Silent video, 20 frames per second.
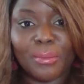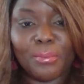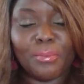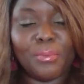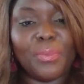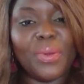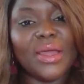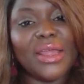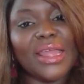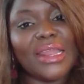
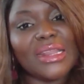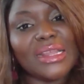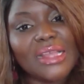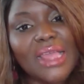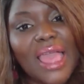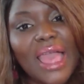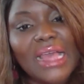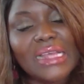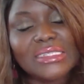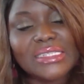but in,
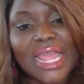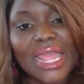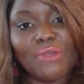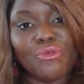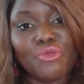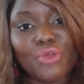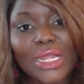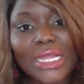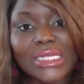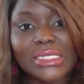as a
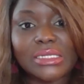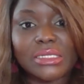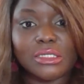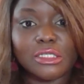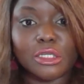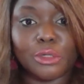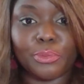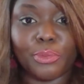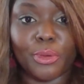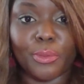reason
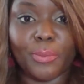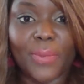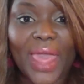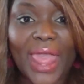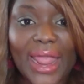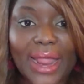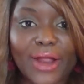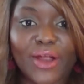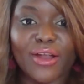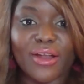to
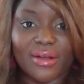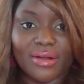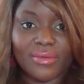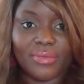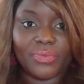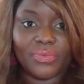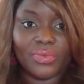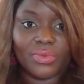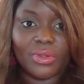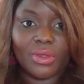prepare.
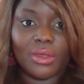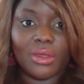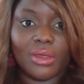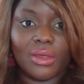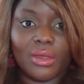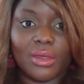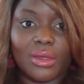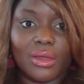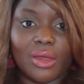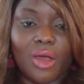
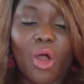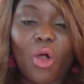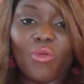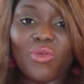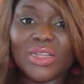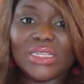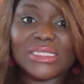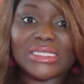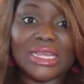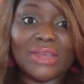
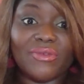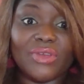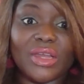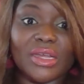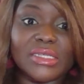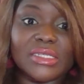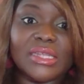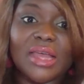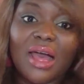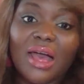COVID is giving
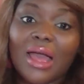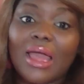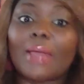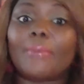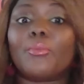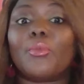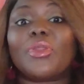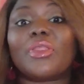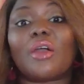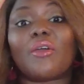us
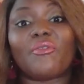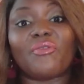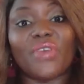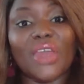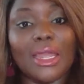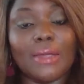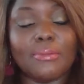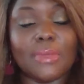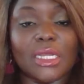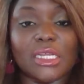time with our
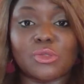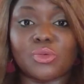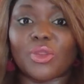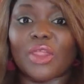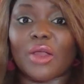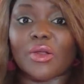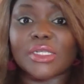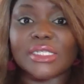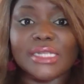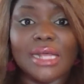families, with
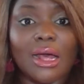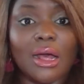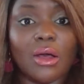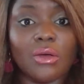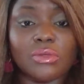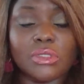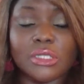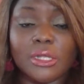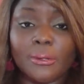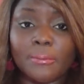
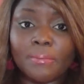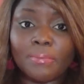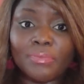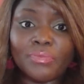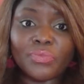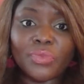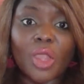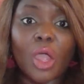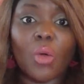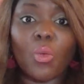ourselves,
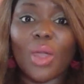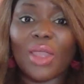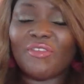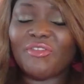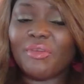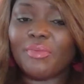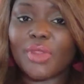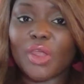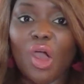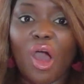away
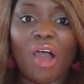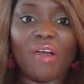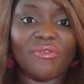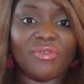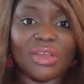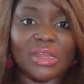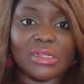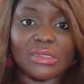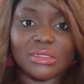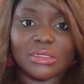from the
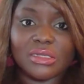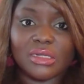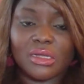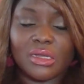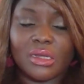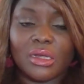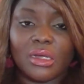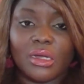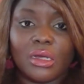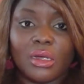office,
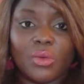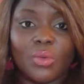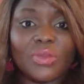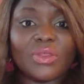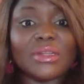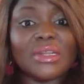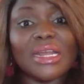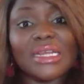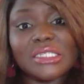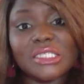with
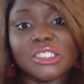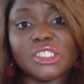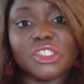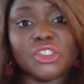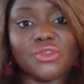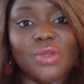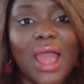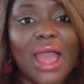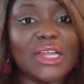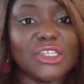less
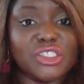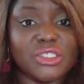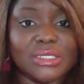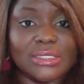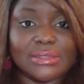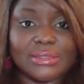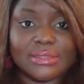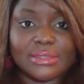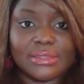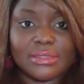
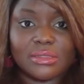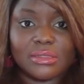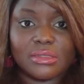distractions.